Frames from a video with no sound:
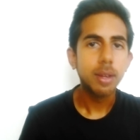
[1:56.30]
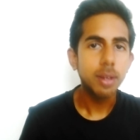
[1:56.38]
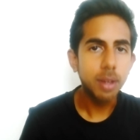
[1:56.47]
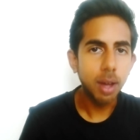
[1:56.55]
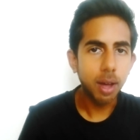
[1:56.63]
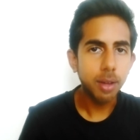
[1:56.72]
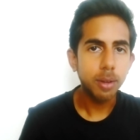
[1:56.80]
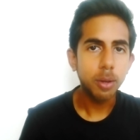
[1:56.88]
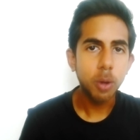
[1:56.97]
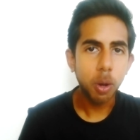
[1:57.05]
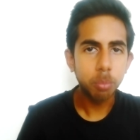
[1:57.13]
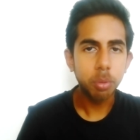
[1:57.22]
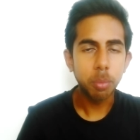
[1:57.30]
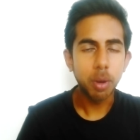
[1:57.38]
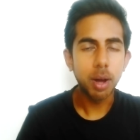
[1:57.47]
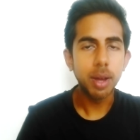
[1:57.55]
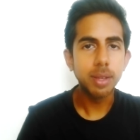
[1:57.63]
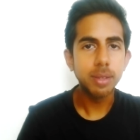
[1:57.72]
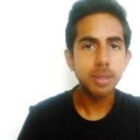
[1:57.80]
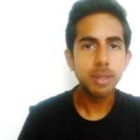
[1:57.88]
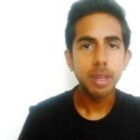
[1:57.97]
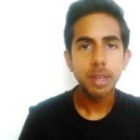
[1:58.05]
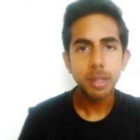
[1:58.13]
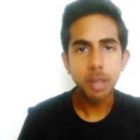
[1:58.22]
gut compromise
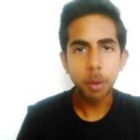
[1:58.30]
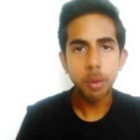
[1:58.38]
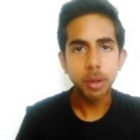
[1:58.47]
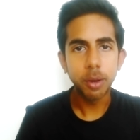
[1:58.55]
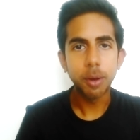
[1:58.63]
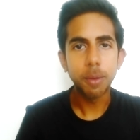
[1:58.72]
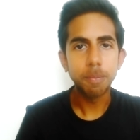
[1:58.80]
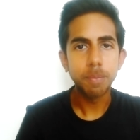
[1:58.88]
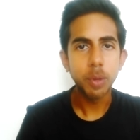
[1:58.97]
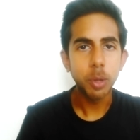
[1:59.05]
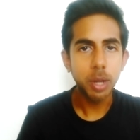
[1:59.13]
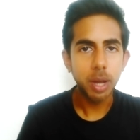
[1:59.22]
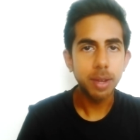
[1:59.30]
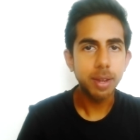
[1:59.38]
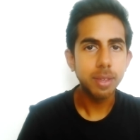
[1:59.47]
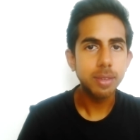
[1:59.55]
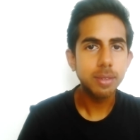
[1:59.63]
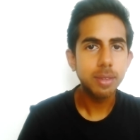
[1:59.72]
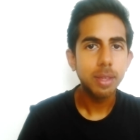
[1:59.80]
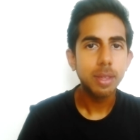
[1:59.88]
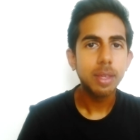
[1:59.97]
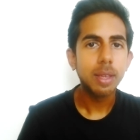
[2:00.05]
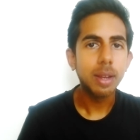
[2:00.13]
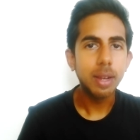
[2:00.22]
going on. Your gut is
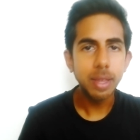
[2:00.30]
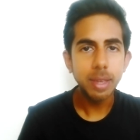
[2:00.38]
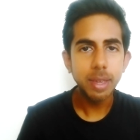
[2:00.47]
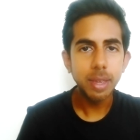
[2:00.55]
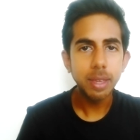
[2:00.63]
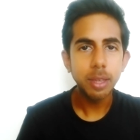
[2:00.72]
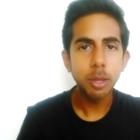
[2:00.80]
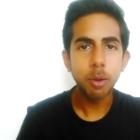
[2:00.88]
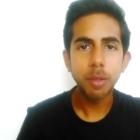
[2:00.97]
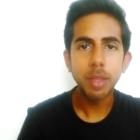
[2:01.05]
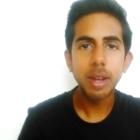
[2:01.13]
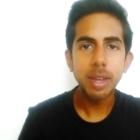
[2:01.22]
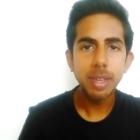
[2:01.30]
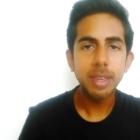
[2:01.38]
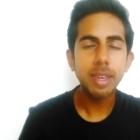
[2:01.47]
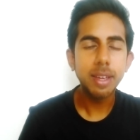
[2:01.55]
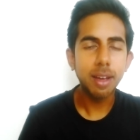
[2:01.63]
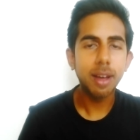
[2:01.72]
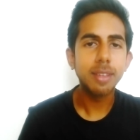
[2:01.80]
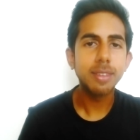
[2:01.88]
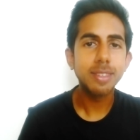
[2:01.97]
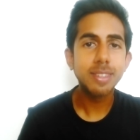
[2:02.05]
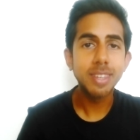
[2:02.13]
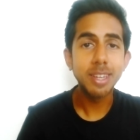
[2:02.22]
leaky. You're on the leaky gut
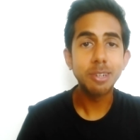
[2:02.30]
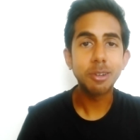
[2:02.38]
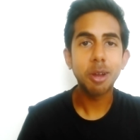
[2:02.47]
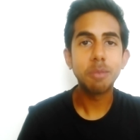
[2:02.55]
syndrome